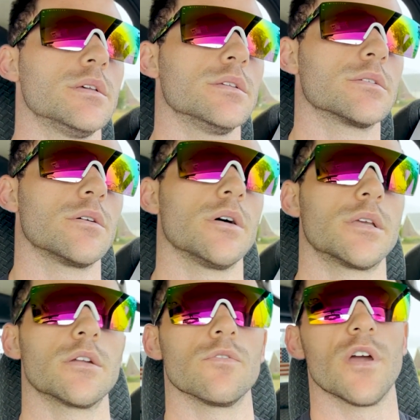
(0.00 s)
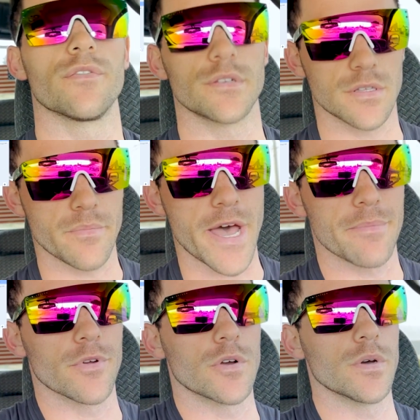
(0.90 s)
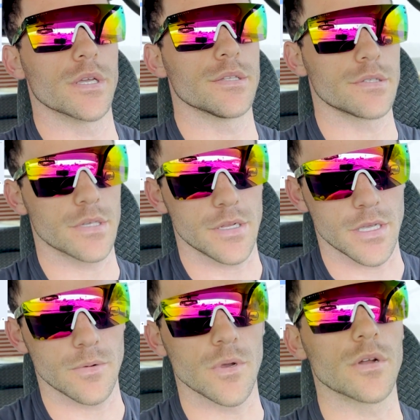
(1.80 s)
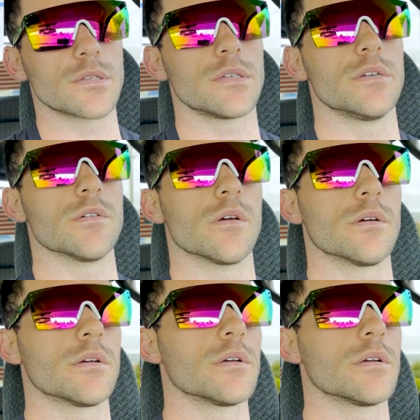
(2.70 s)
So I could have referenced the map real quick and said, hey, we're going to Cedro.